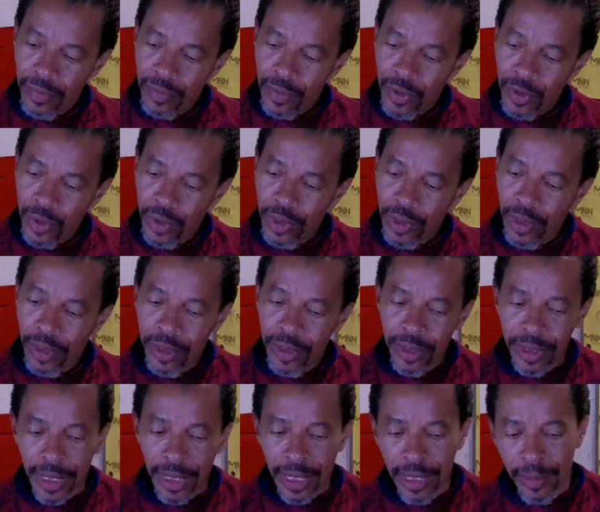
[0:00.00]
So the other
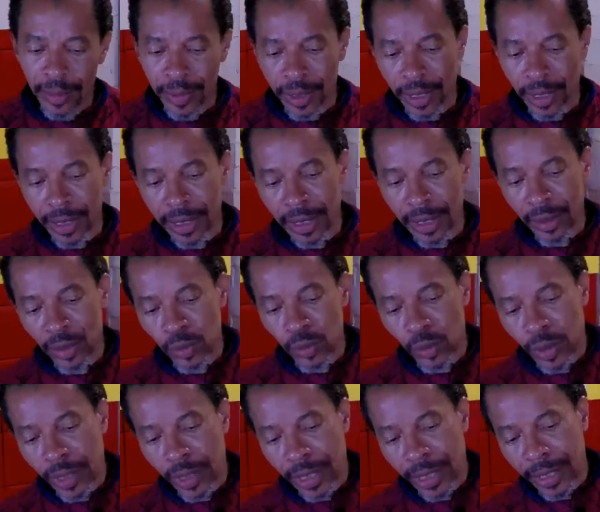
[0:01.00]
side upside down is
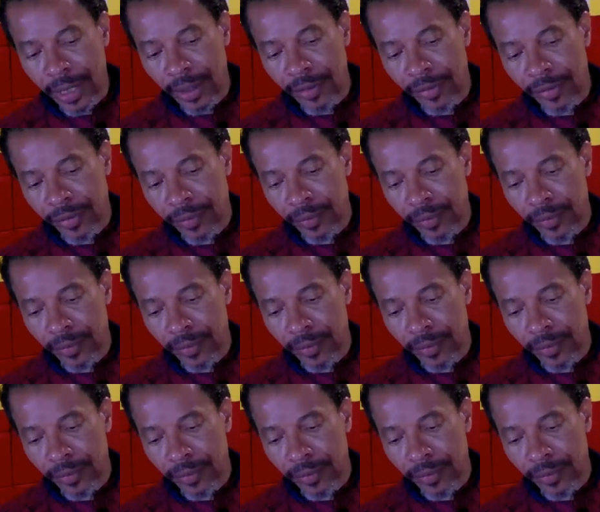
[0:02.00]
1/2.